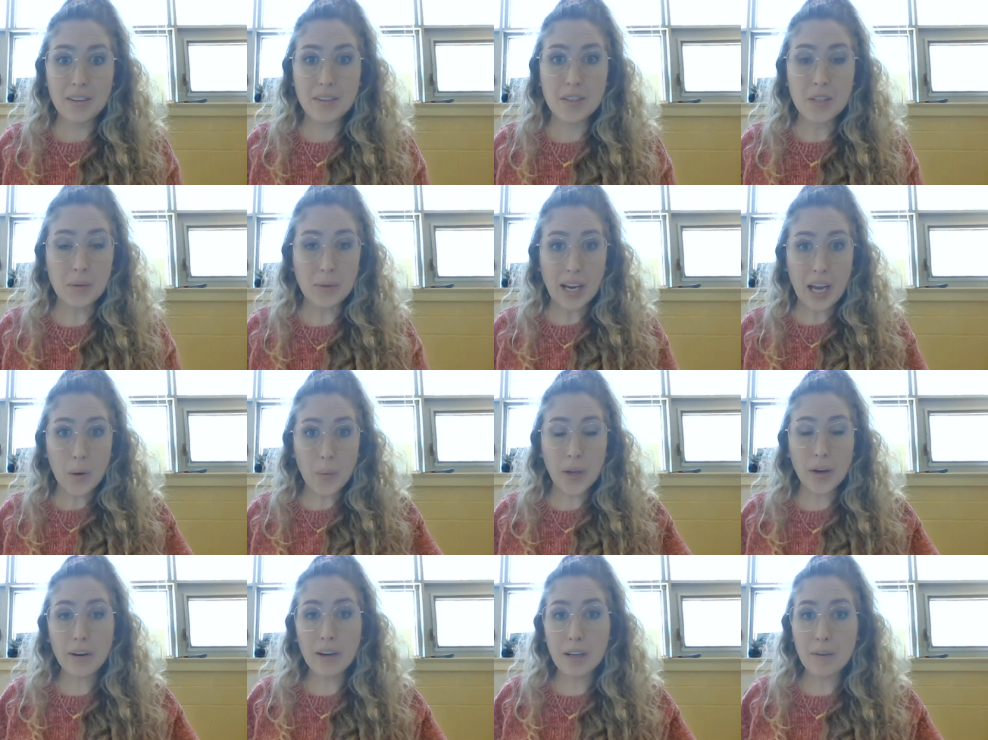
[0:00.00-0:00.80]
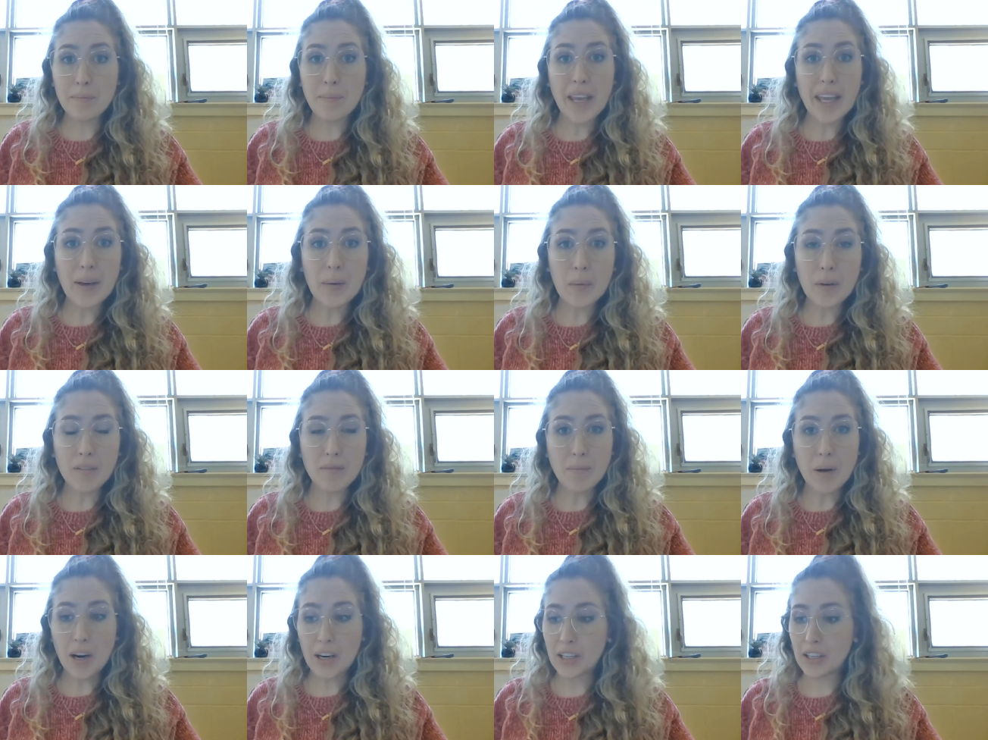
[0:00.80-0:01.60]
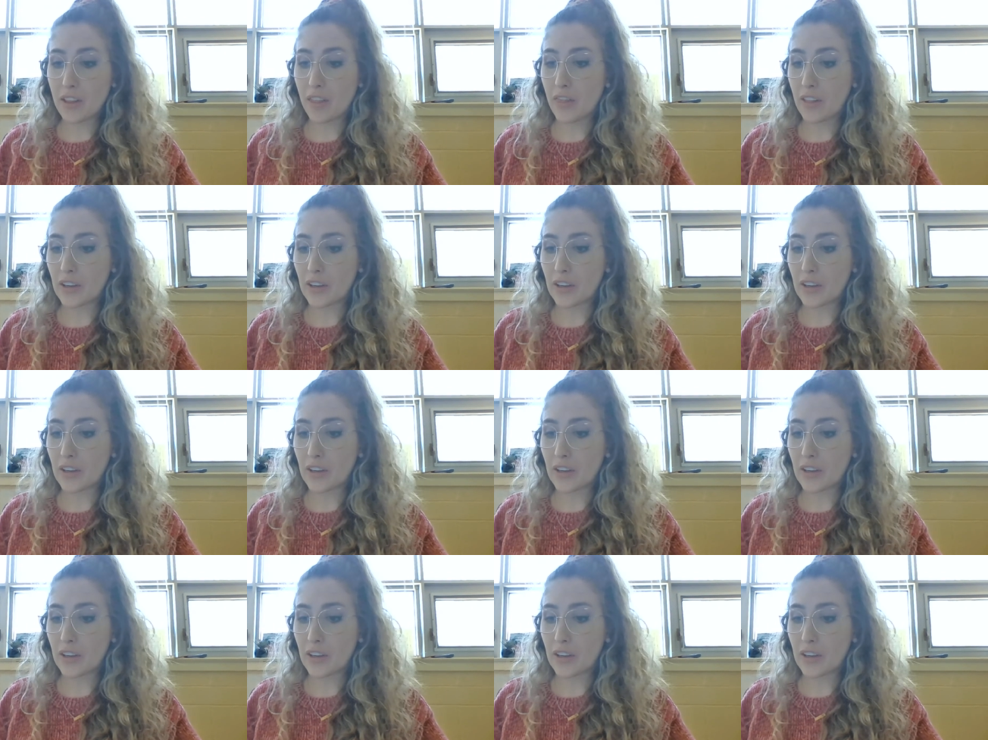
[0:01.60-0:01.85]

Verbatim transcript: So now we are on Beowulf Part